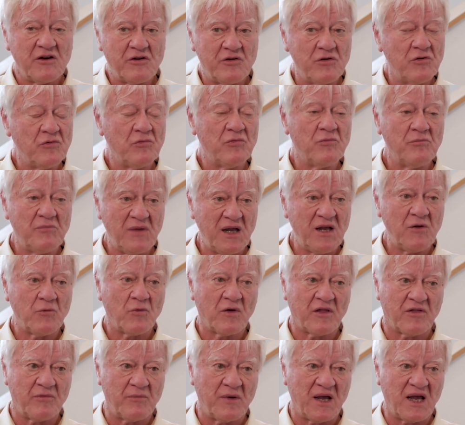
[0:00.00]
to meet
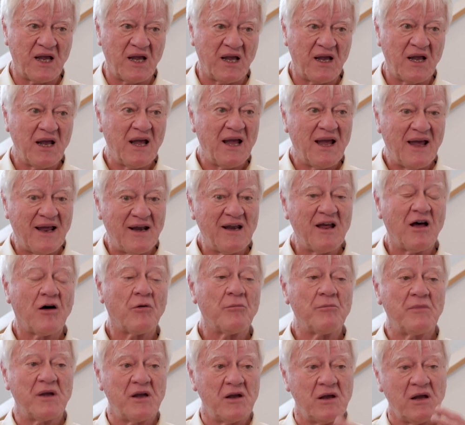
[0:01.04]
with me and
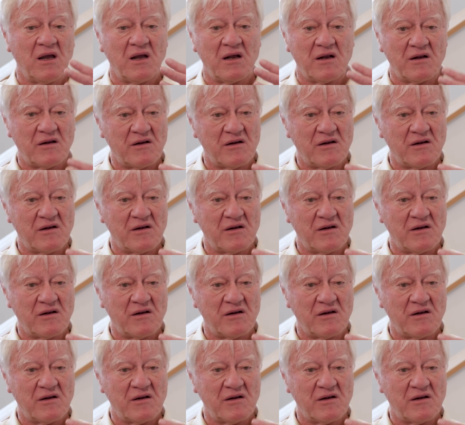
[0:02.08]
help me